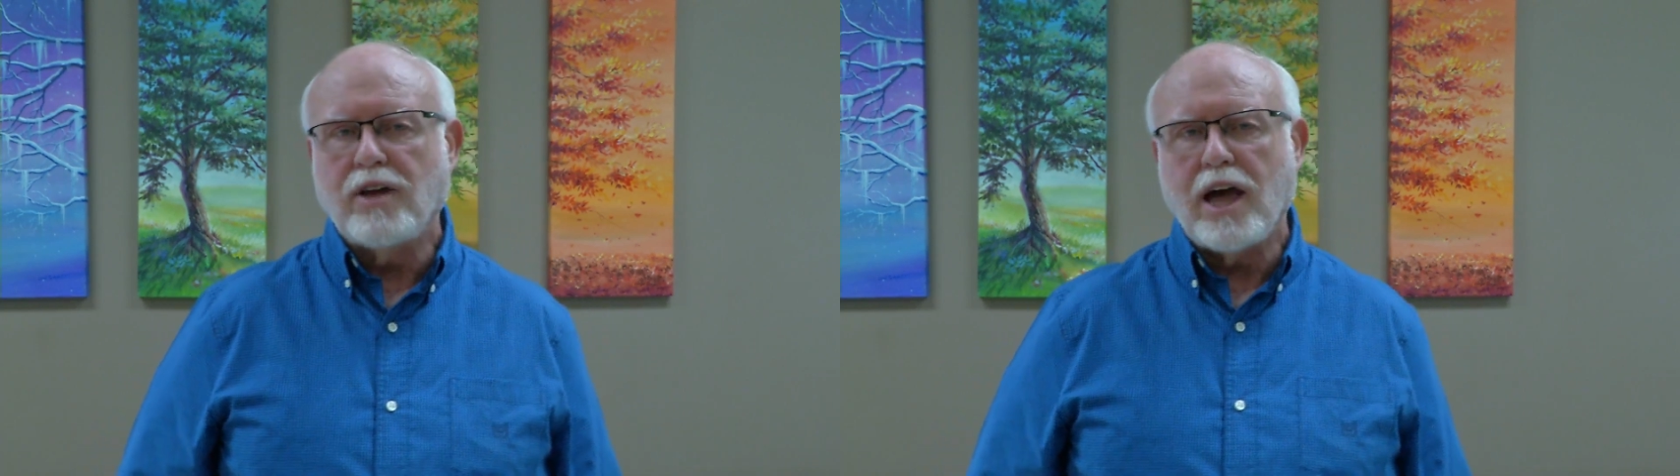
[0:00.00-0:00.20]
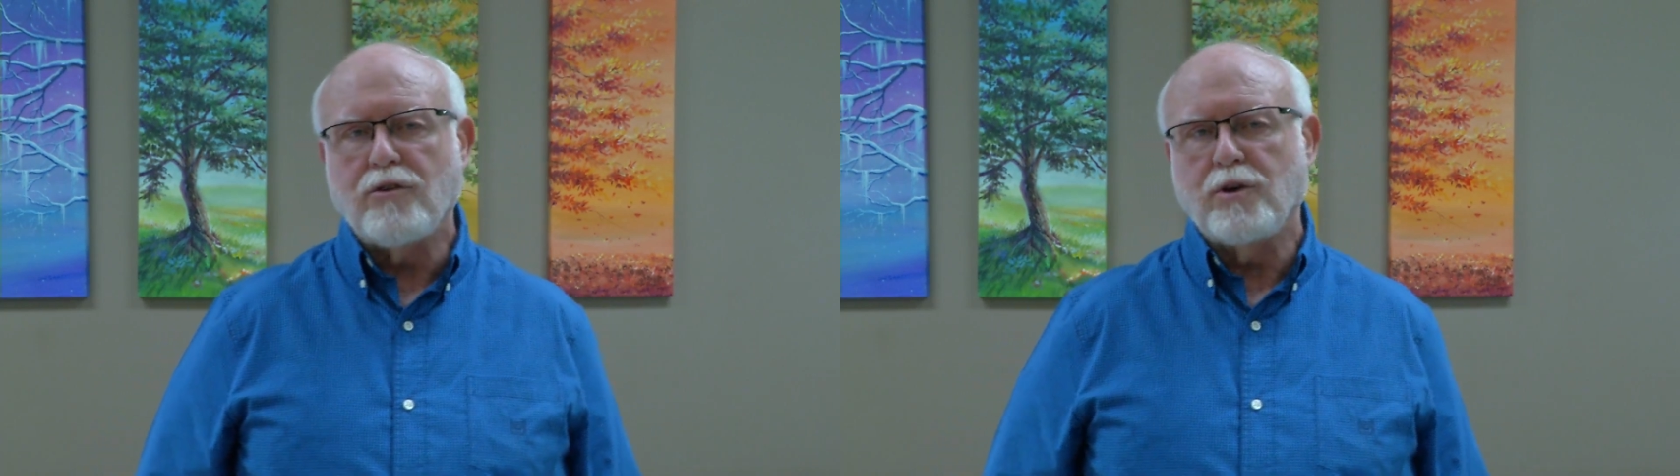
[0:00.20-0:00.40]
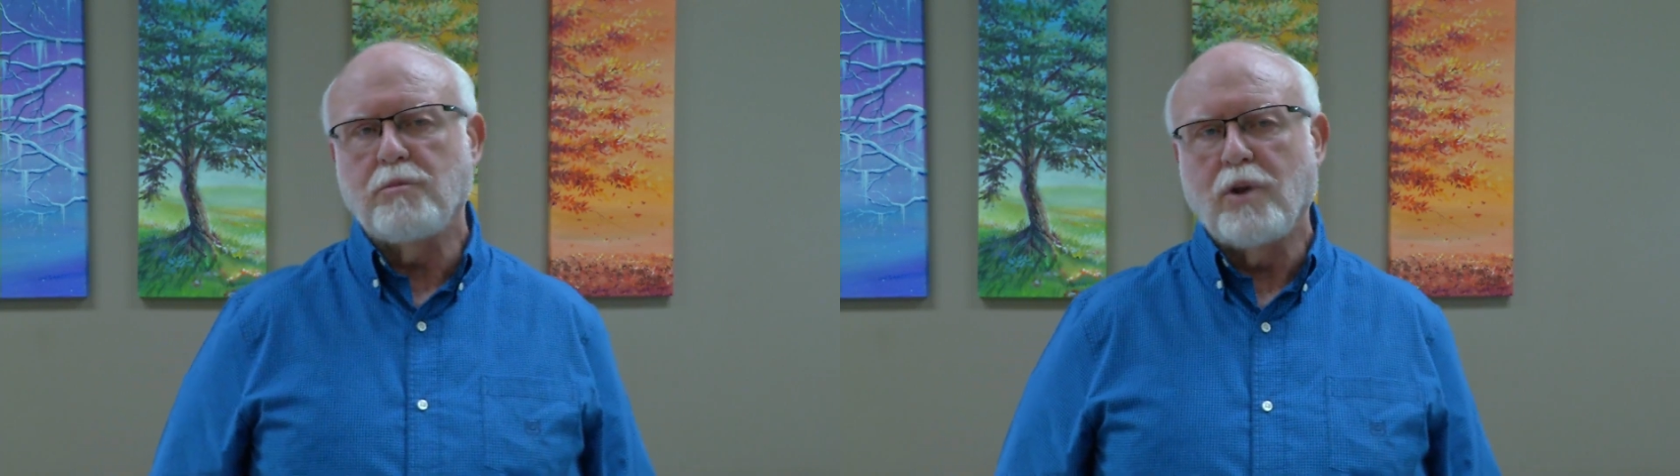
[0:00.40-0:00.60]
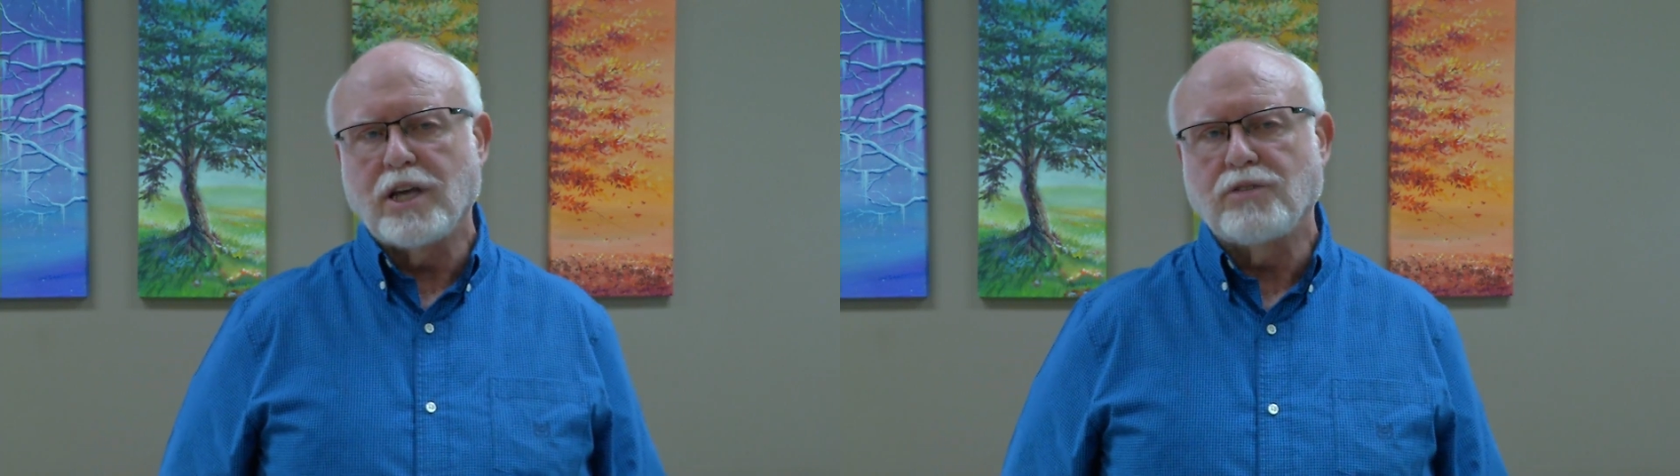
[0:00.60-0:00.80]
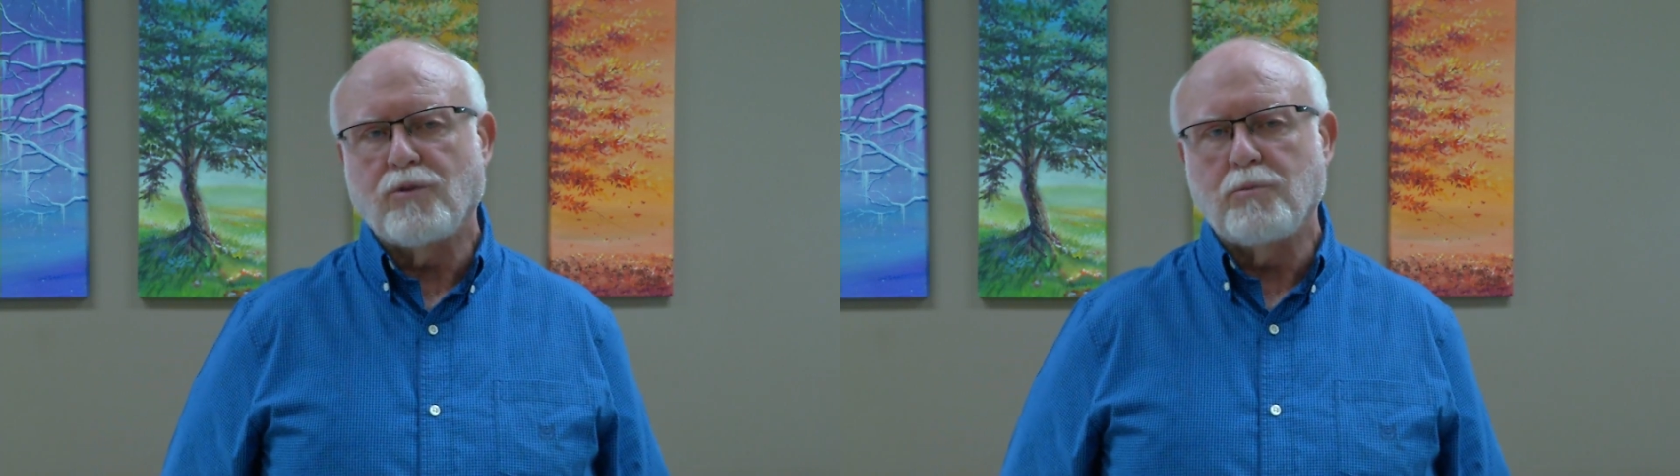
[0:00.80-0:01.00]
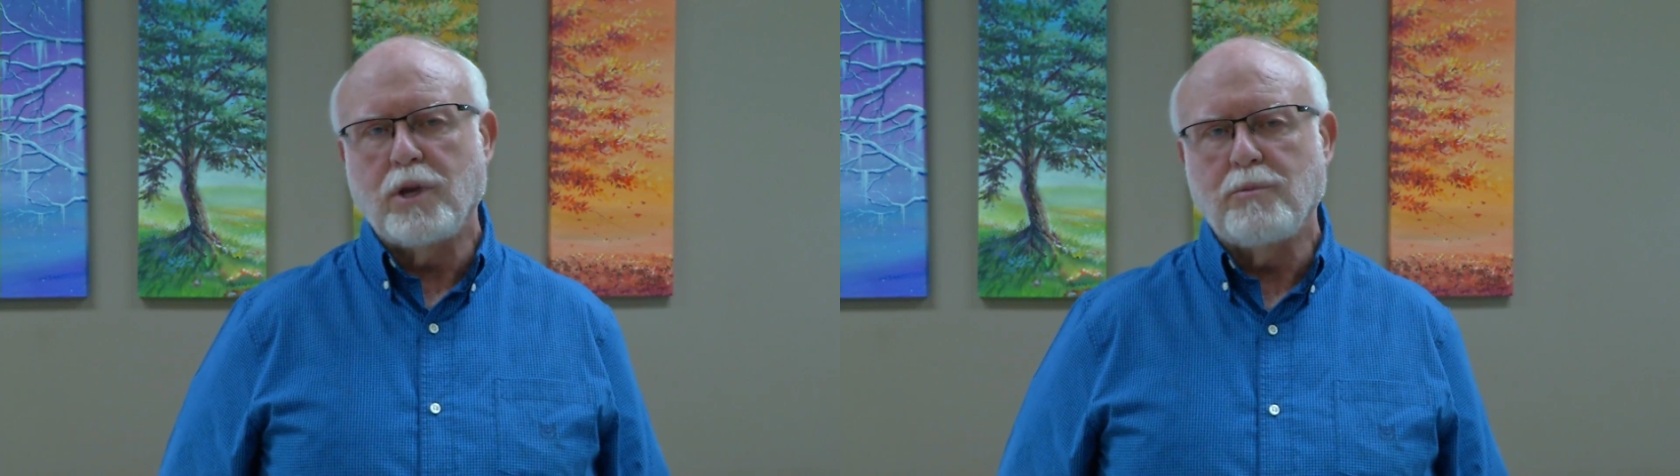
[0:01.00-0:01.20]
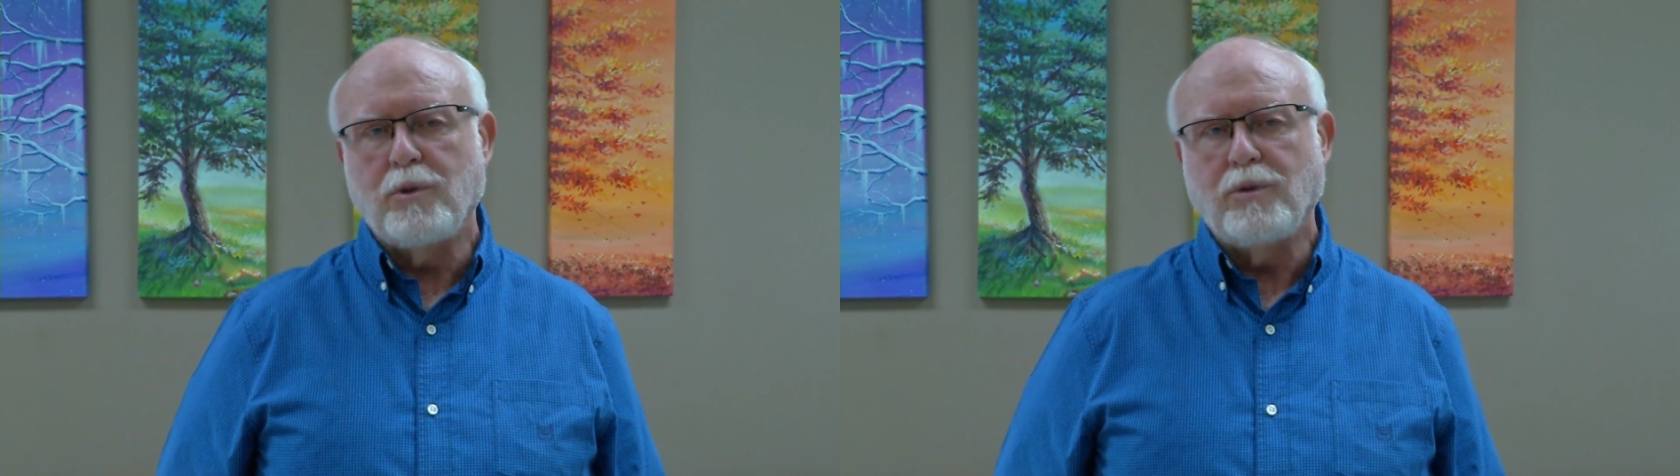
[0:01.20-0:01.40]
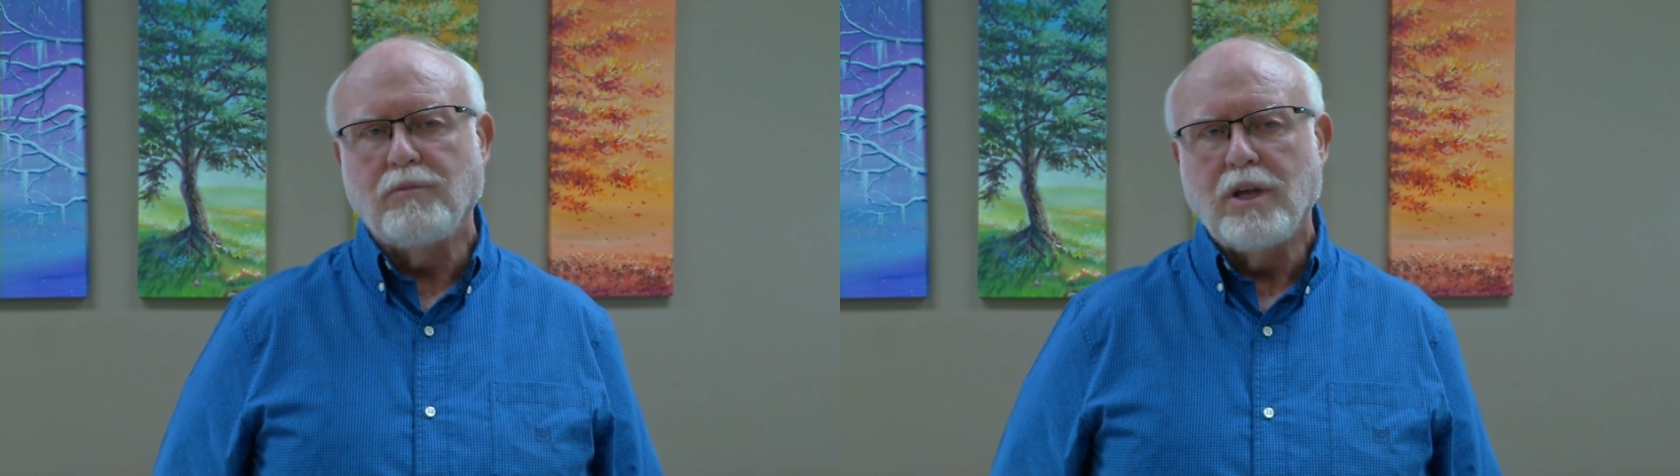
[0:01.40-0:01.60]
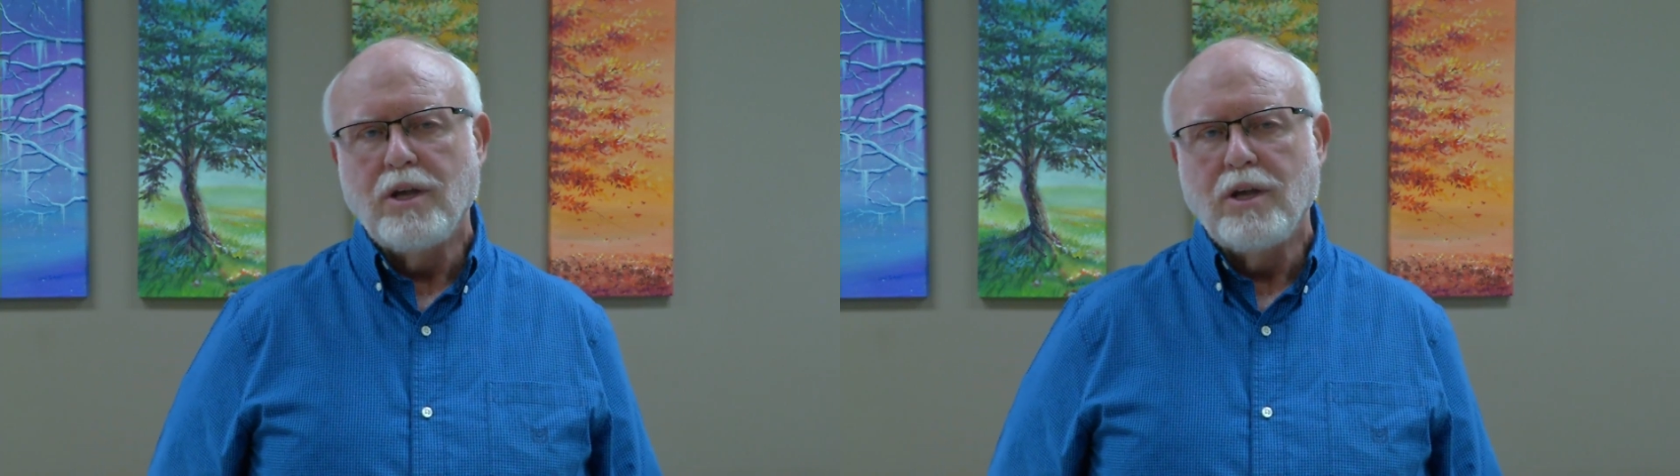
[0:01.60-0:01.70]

gathering place for people